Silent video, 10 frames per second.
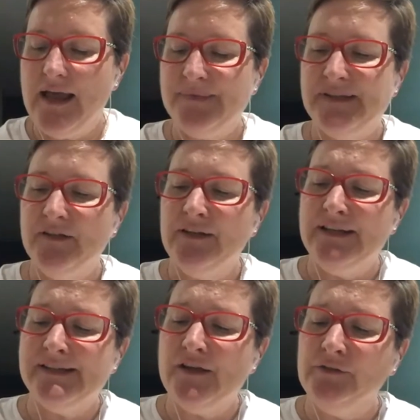
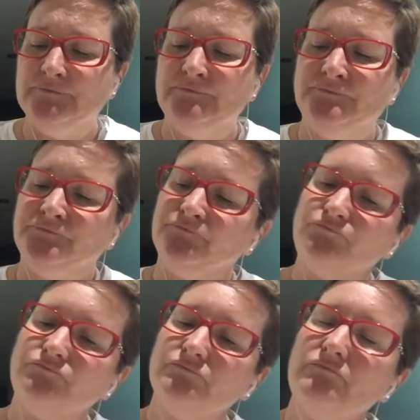absolutely. So
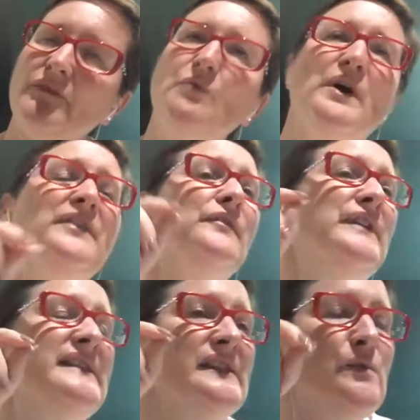one of the
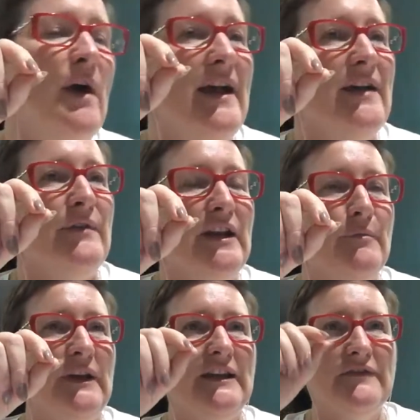reasons why I
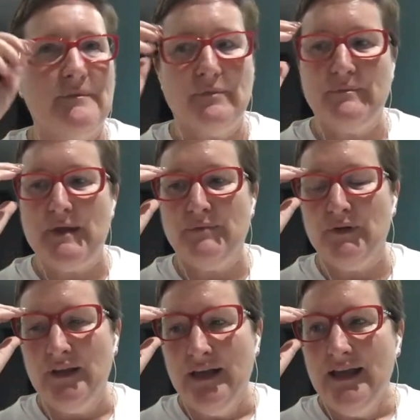really believe that
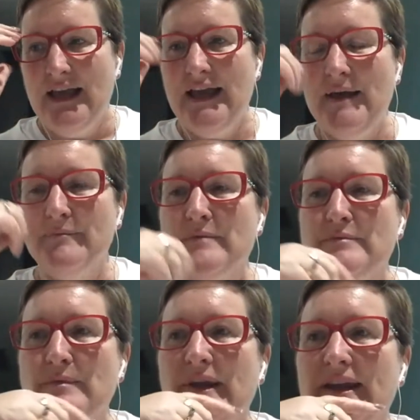people
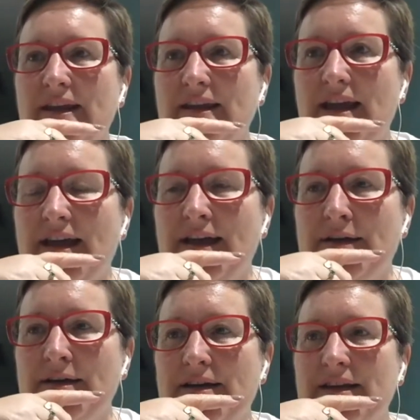probably
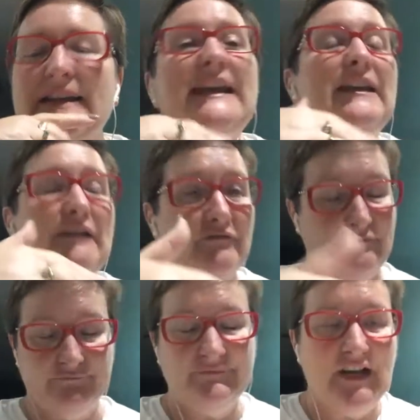leave.
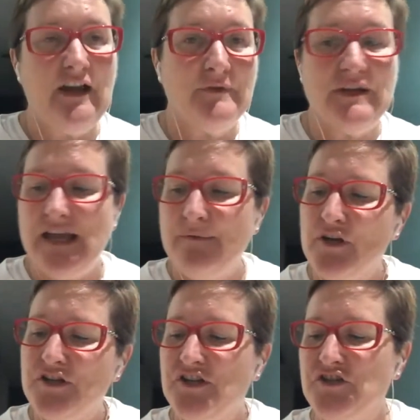I'm
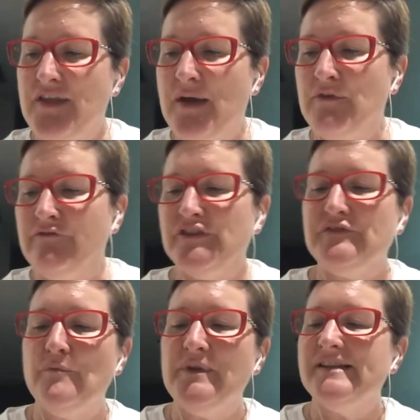gonna touch on that one first
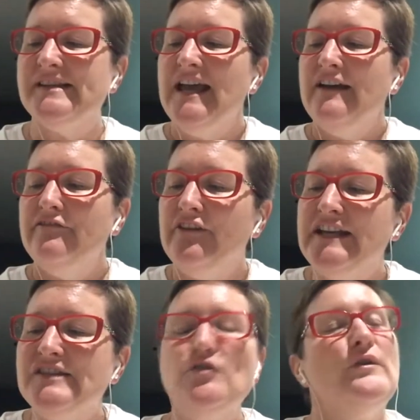of all, because
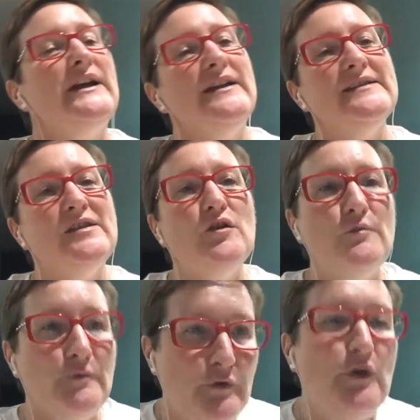funny story.
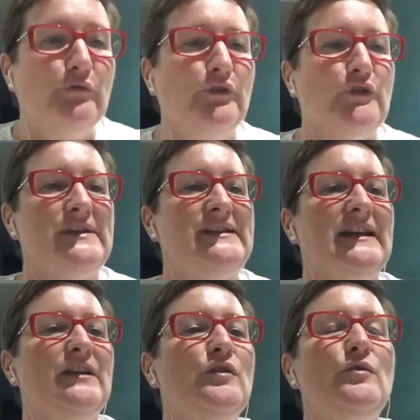So beautiful
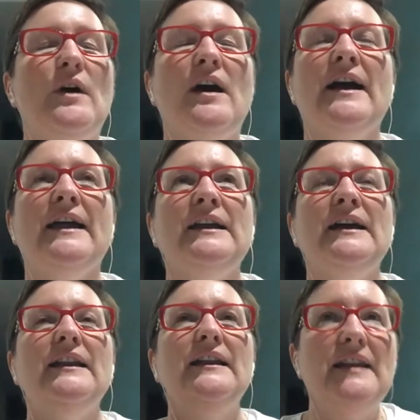Christine, who I
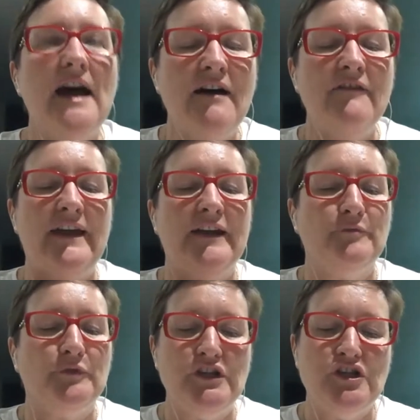love and
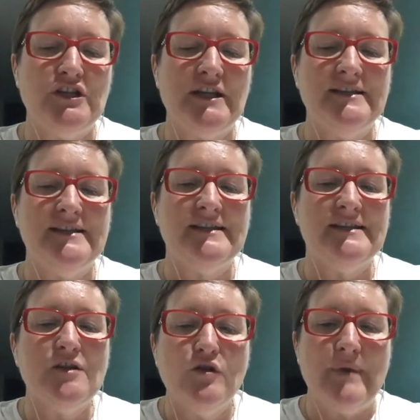appreciate
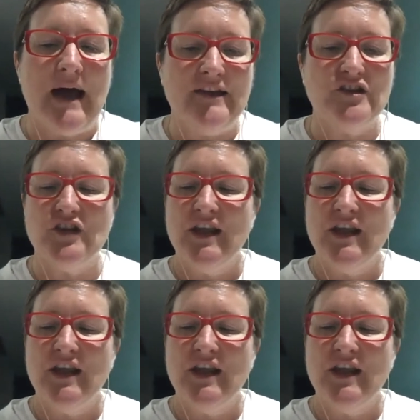so much.